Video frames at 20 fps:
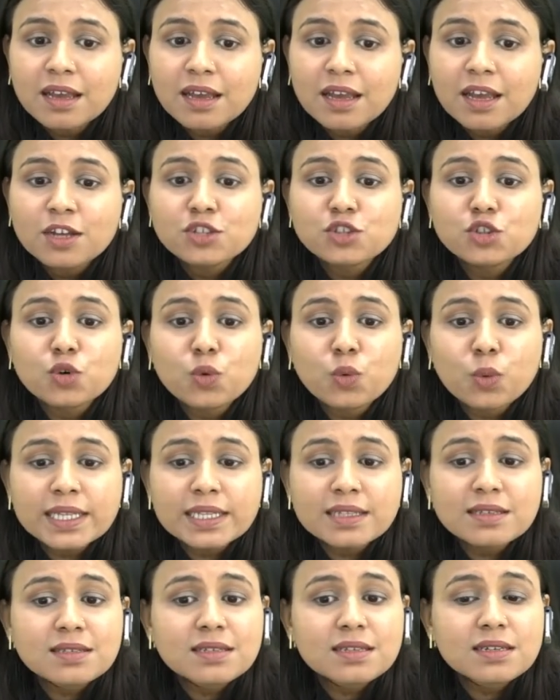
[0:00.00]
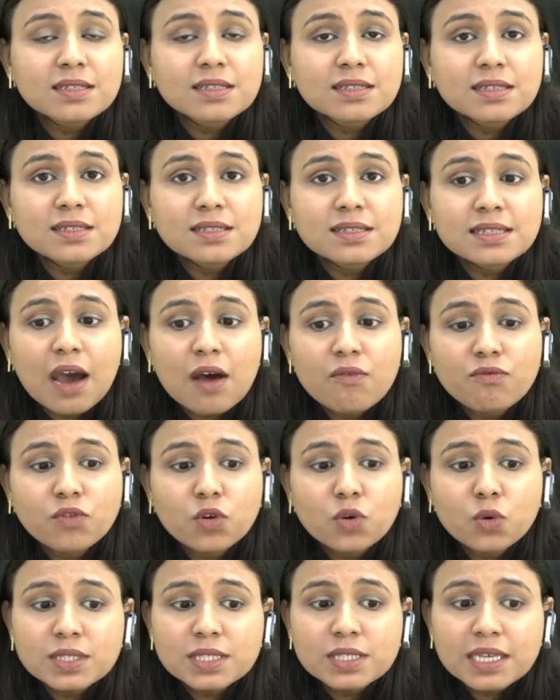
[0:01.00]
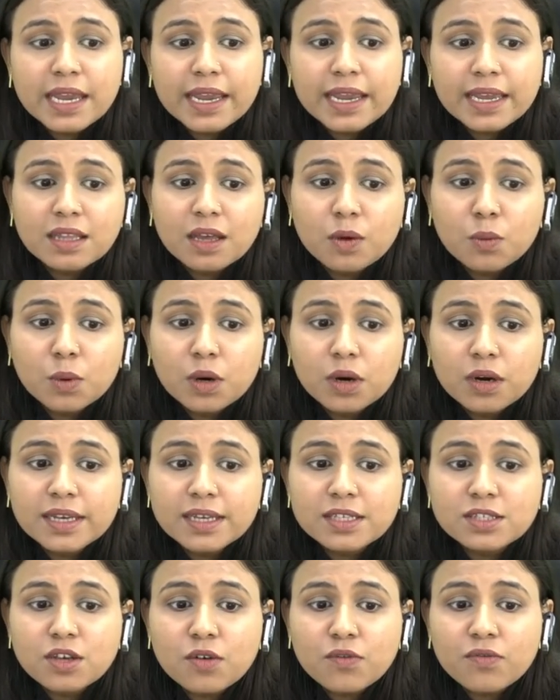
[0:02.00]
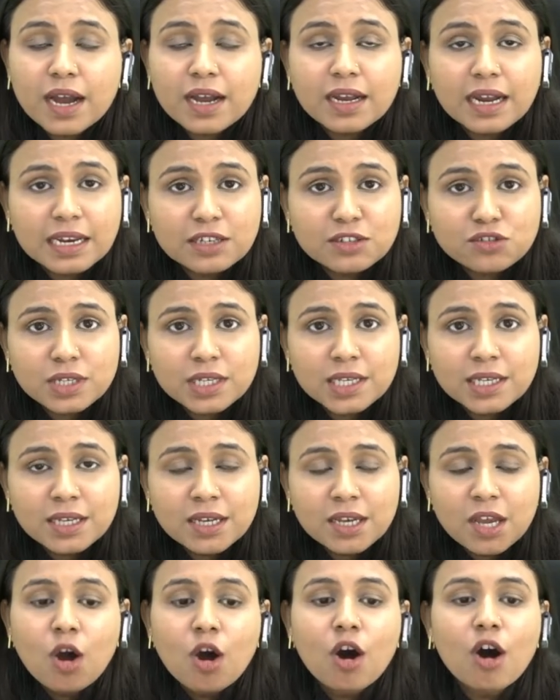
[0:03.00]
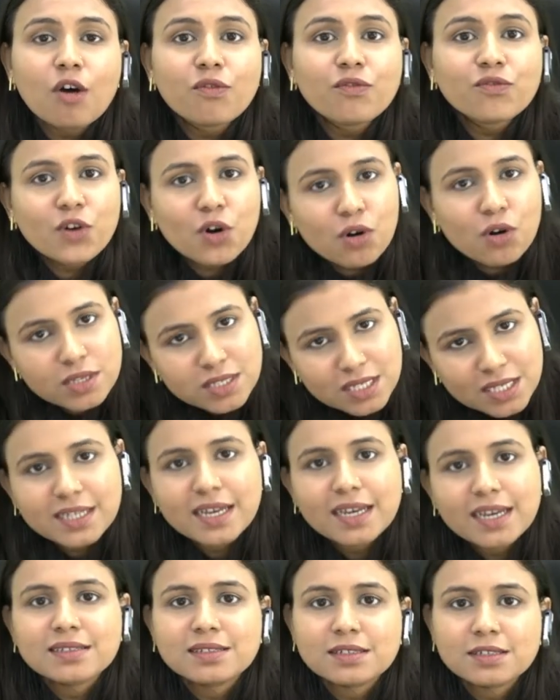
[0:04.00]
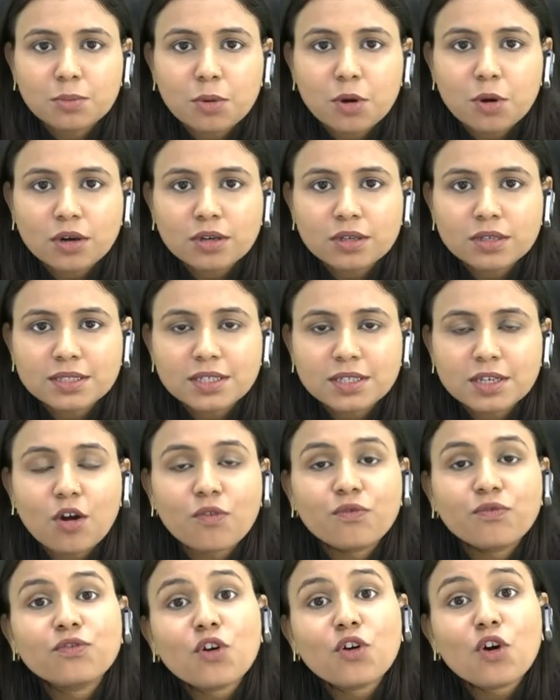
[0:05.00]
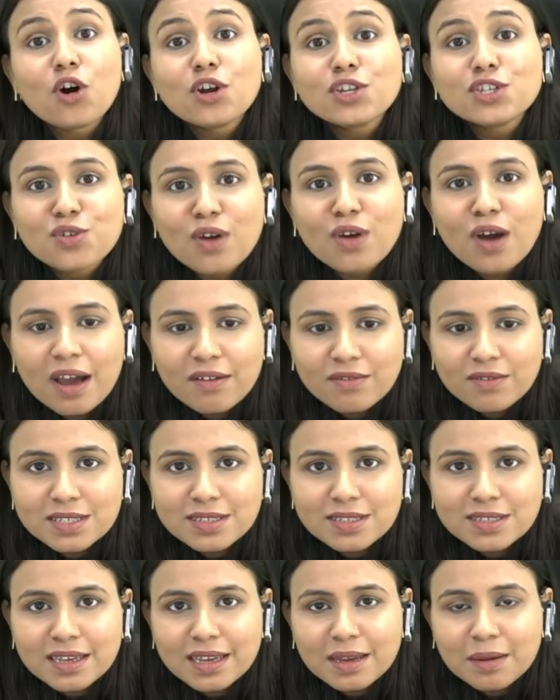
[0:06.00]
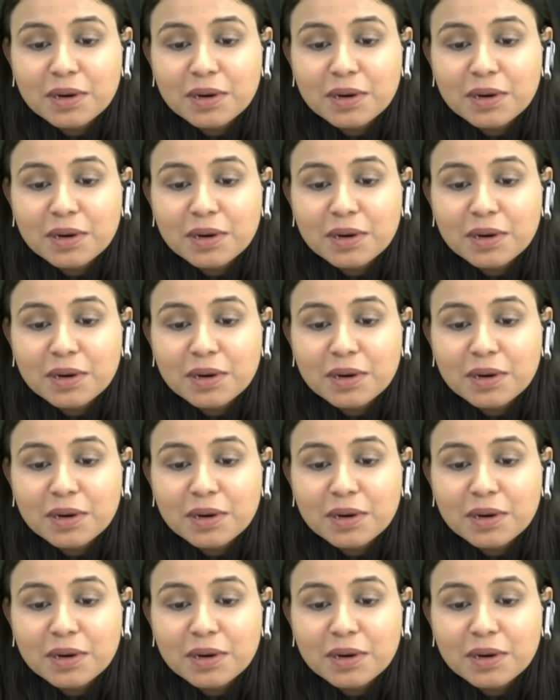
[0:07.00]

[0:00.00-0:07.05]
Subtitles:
Do we, the citizens, have no say in the workings of our country? Of course, India is a democracy. Of course, you have a say.